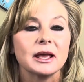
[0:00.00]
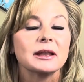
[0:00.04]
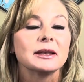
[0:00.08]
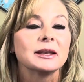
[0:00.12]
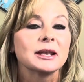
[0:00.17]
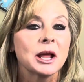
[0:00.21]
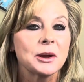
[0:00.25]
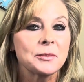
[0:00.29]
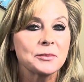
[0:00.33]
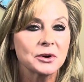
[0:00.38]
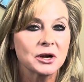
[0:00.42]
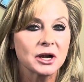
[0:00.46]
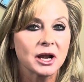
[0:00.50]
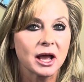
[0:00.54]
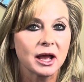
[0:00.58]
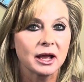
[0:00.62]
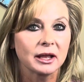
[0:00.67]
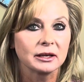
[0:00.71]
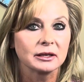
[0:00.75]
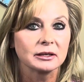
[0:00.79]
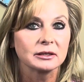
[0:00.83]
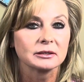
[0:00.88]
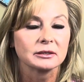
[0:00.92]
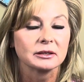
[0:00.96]
Number
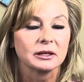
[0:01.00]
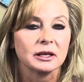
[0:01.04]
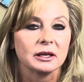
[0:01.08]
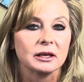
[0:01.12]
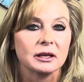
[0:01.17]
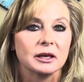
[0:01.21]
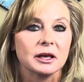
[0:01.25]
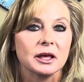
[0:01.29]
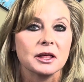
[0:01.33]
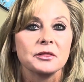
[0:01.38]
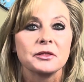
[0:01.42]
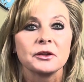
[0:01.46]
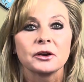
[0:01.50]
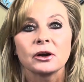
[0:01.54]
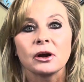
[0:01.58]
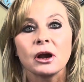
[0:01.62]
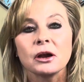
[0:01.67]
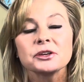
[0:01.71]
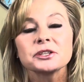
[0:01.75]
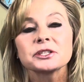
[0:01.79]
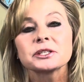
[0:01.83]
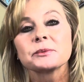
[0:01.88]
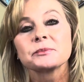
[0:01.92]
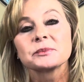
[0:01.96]
nine, there
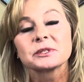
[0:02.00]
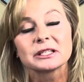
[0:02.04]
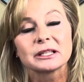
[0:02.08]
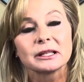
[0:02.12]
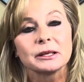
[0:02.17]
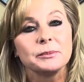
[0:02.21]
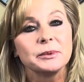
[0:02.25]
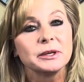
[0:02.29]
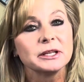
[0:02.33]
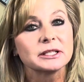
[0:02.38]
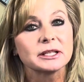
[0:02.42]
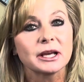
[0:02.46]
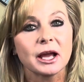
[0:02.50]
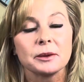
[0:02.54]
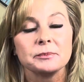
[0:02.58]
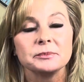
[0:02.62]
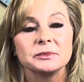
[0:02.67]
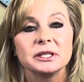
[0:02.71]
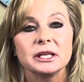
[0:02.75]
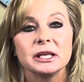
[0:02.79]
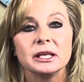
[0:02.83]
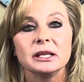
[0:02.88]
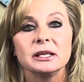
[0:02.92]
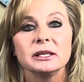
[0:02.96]
are some sleepy time
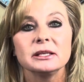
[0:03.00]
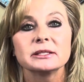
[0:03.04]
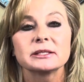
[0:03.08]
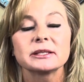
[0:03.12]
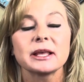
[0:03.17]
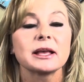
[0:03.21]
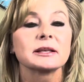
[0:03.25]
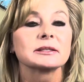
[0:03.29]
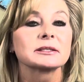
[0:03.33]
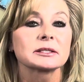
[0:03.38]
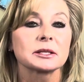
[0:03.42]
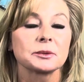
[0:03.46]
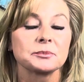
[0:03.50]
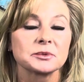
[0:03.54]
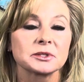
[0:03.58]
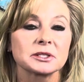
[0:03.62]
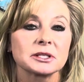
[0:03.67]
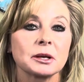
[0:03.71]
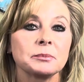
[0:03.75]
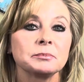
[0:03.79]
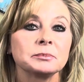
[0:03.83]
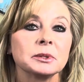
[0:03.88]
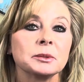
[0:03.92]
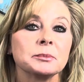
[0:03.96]
teas and some
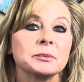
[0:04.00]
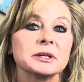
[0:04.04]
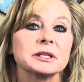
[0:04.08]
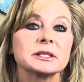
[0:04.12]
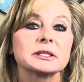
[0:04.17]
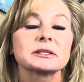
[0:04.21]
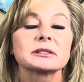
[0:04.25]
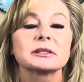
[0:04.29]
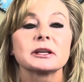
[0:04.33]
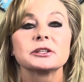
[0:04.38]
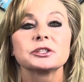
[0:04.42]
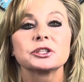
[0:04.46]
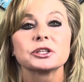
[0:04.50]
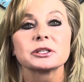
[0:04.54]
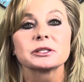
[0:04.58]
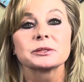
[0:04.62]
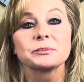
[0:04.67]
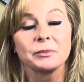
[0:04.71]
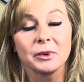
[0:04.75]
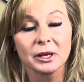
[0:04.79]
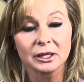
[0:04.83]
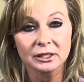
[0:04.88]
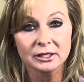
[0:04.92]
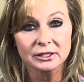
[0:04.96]
supplements such as
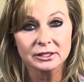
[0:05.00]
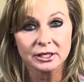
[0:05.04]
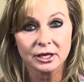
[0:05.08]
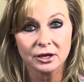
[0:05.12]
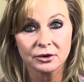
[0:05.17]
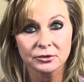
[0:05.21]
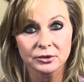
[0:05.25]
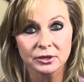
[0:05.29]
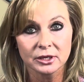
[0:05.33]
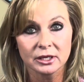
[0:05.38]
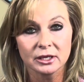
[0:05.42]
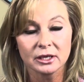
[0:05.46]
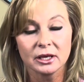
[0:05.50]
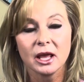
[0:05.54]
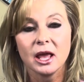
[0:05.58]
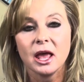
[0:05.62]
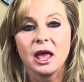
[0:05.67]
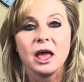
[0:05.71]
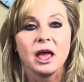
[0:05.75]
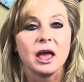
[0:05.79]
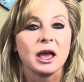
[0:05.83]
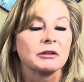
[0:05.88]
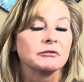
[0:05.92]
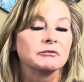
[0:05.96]
melatonin
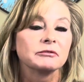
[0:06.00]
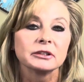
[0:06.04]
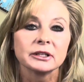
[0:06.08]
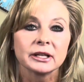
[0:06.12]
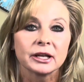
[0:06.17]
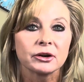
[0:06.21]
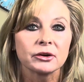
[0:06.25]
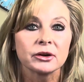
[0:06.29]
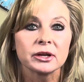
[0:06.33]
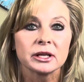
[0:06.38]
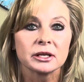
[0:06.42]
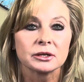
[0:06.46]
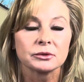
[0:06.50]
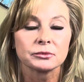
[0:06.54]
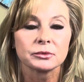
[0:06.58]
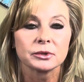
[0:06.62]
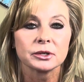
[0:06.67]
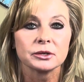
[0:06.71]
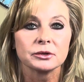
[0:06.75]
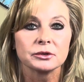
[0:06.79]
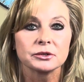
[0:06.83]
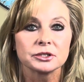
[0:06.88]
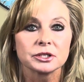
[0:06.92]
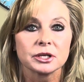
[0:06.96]
and valerian
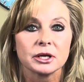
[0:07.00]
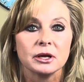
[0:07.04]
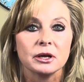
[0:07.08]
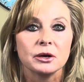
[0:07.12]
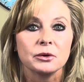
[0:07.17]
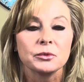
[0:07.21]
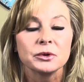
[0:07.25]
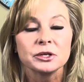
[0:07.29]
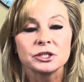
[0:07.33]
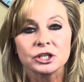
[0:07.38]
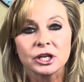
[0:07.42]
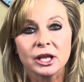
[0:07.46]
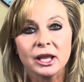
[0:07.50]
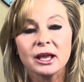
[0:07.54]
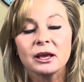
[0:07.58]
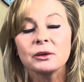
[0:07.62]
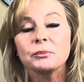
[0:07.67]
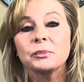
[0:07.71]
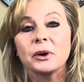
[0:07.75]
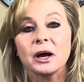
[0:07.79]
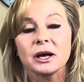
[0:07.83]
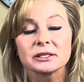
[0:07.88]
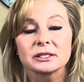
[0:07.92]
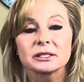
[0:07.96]
root, which can
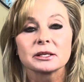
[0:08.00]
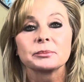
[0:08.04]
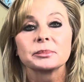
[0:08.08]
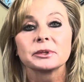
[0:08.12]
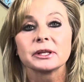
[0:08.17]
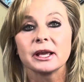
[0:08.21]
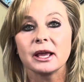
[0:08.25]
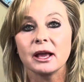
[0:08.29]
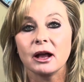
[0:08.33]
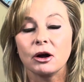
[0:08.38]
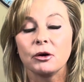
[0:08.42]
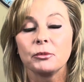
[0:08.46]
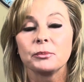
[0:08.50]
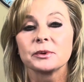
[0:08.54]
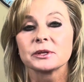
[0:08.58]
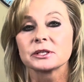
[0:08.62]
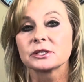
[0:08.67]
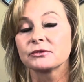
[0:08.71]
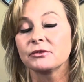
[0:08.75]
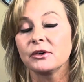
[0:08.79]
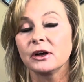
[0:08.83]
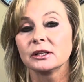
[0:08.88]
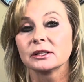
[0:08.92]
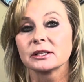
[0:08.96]
possibly help us
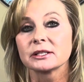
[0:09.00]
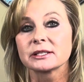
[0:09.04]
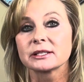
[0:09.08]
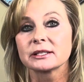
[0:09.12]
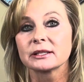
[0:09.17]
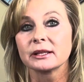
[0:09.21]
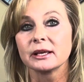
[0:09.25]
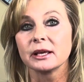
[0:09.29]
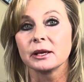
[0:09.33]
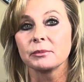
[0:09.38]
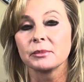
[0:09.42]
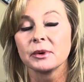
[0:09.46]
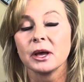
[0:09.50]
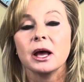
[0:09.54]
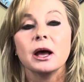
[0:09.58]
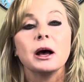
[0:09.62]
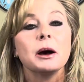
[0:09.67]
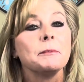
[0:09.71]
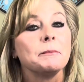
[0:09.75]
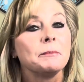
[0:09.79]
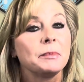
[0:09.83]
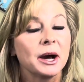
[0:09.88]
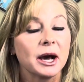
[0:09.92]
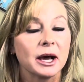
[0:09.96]
fall asleep,
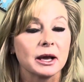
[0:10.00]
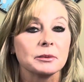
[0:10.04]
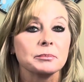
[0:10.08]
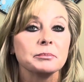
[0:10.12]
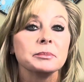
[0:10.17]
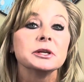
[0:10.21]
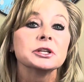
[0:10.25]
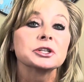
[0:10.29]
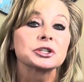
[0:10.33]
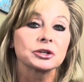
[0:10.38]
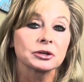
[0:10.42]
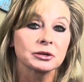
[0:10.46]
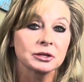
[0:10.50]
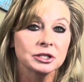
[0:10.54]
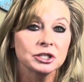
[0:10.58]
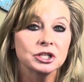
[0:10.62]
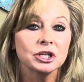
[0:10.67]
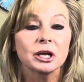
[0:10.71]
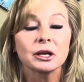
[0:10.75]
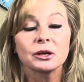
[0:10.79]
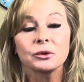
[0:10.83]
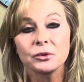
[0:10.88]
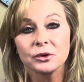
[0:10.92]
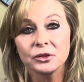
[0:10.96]
but be sure and
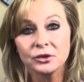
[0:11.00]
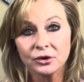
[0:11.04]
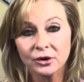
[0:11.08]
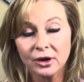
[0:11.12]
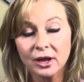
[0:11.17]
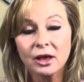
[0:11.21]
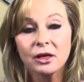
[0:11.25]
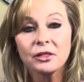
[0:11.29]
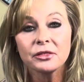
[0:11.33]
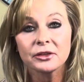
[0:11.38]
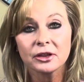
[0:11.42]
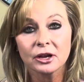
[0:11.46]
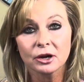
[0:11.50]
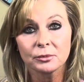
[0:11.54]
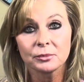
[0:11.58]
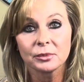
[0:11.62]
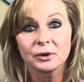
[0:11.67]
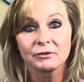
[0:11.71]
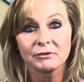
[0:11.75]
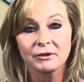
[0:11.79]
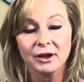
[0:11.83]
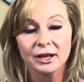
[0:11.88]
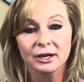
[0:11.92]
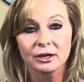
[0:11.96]
check with your healthcare
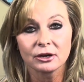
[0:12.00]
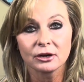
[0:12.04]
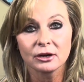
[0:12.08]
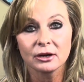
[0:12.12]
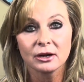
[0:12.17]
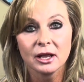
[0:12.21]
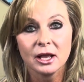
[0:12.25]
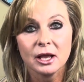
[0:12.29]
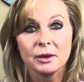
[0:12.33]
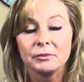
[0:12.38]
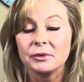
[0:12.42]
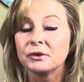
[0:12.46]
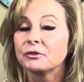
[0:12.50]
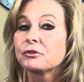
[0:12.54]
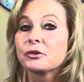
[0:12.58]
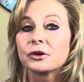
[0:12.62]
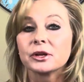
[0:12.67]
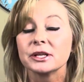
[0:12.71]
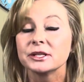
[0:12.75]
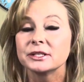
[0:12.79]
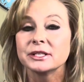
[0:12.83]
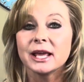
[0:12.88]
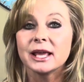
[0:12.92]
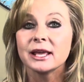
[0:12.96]
provider before
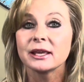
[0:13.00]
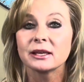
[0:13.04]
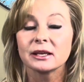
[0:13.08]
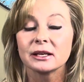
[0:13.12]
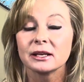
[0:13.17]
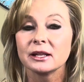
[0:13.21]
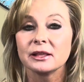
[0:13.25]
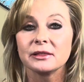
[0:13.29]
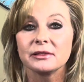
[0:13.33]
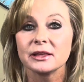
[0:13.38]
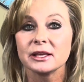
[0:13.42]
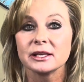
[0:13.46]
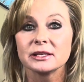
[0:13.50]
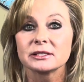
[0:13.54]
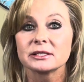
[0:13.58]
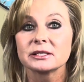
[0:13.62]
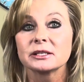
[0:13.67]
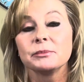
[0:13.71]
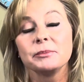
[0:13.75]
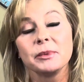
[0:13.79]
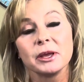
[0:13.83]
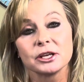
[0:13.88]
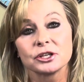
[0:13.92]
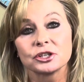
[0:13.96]
you take any of these
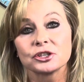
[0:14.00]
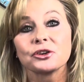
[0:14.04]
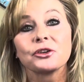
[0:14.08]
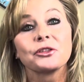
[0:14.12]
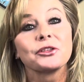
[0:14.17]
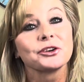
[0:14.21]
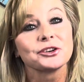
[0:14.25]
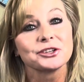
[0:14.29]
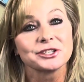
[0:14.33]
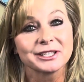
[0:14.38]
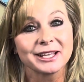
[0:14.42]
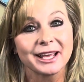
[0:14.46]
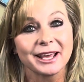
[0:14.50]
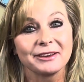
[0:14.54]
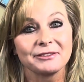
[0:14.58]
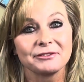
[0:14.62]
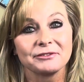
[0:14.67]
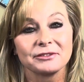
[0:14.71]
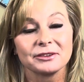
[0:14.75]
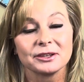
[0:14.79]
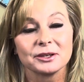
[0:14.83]
to make sure they're safe.